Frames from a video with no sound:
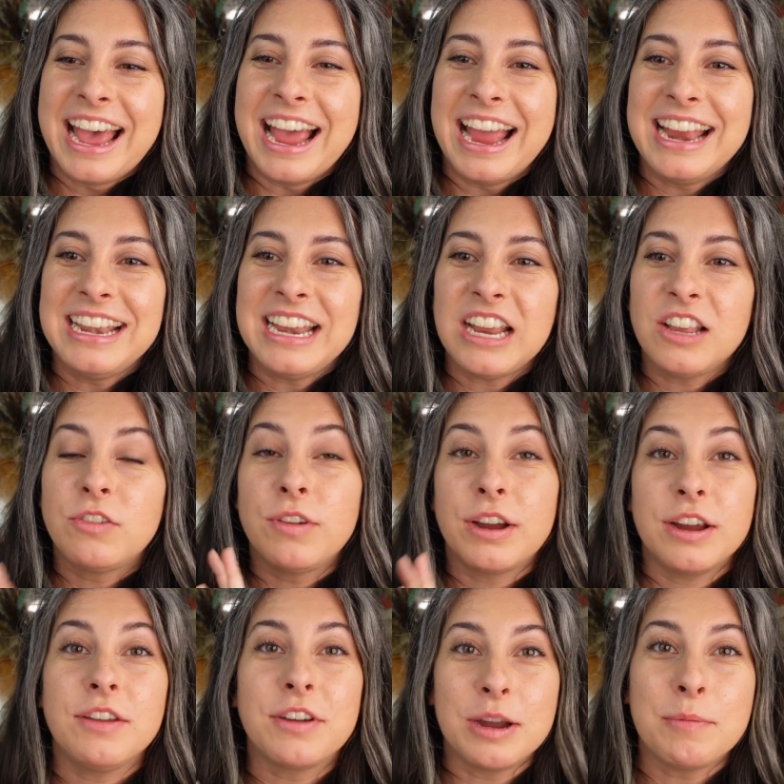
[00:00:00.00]
And it's
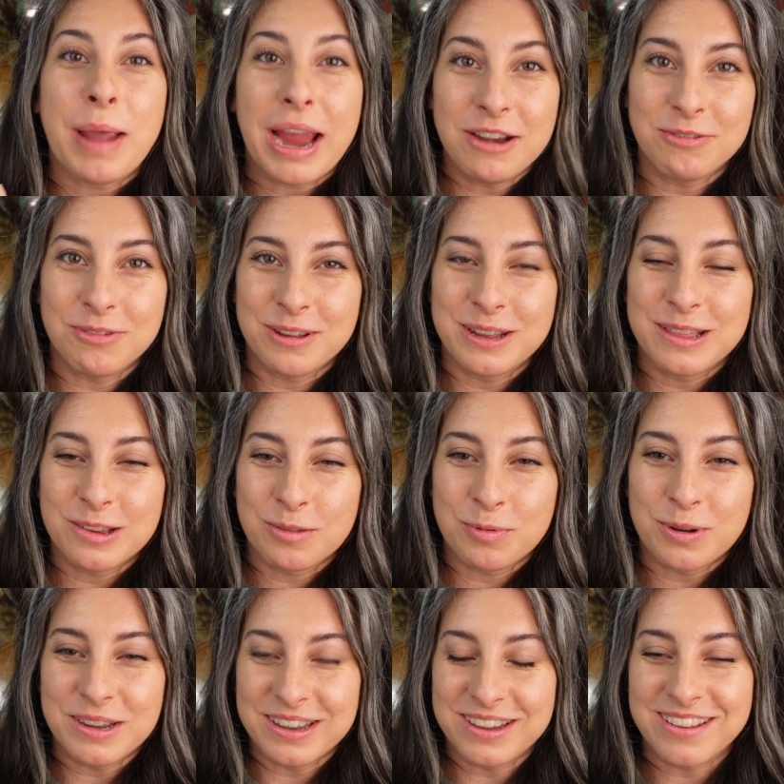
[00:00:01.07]
very, very painful at this
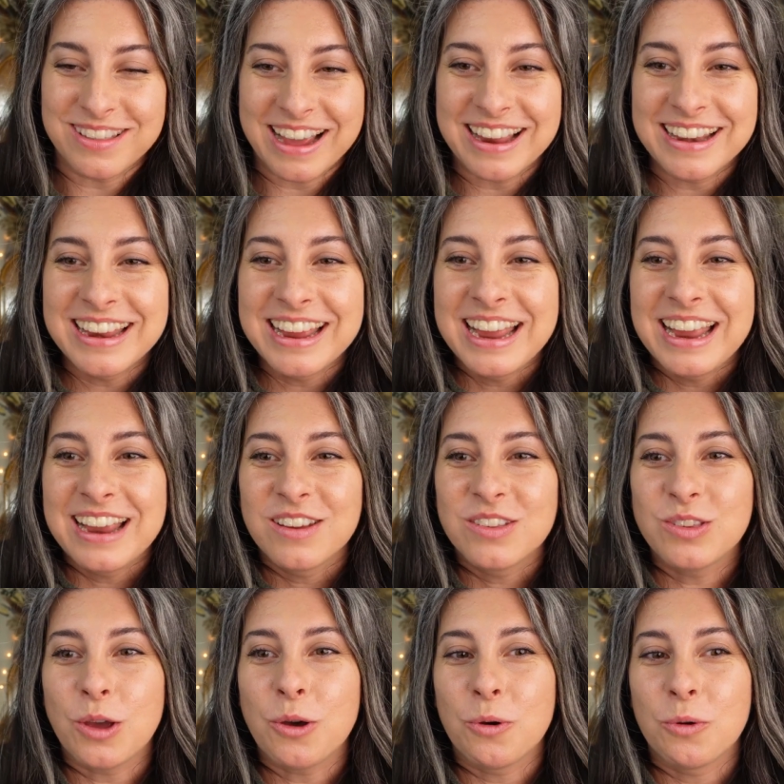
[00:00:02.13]
point to do that.
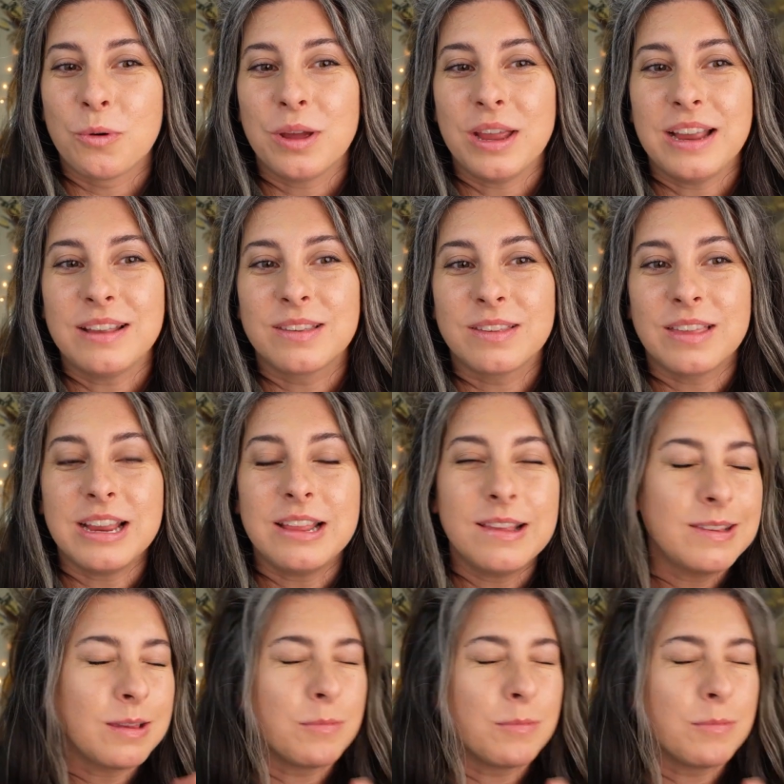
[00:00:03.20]
So it's like this